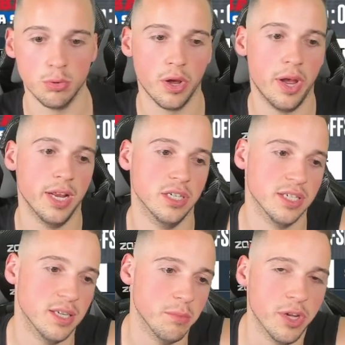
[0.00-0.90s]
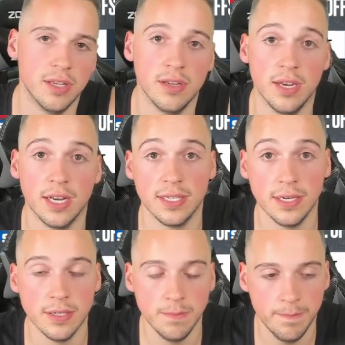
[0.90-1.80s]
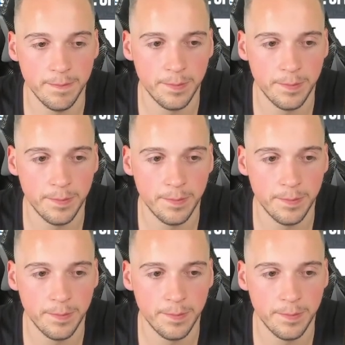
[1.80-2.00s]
We'll go ahead and just simulate to the next season.